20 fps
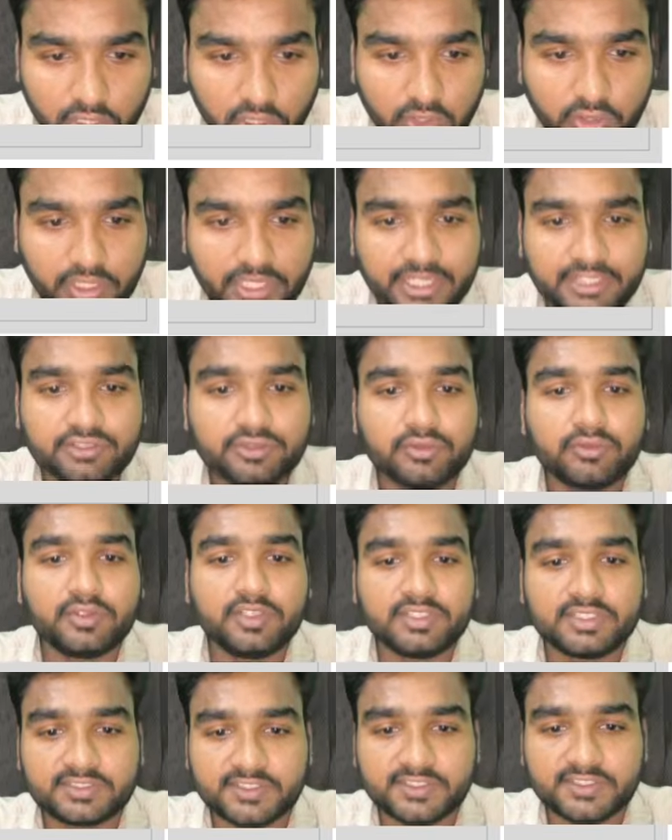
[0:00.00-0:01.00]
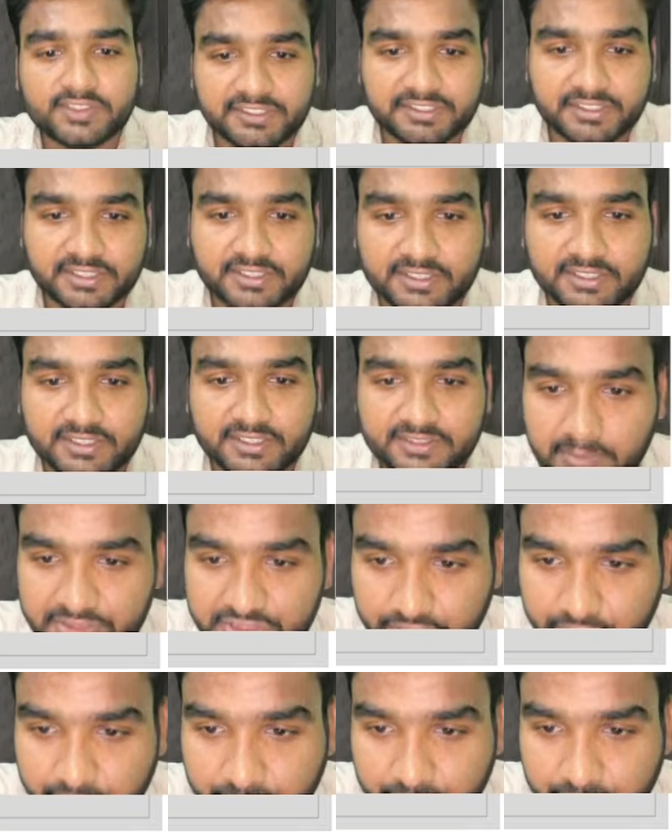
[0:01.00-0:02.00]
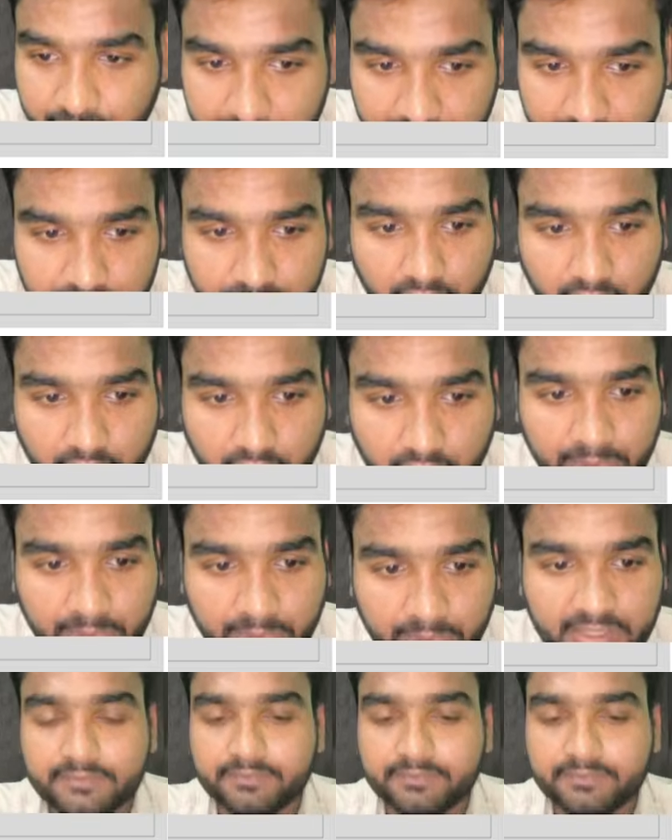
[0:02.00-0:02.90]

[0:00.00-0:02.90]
Okay. So we will just understand the cybersecurity lab environment.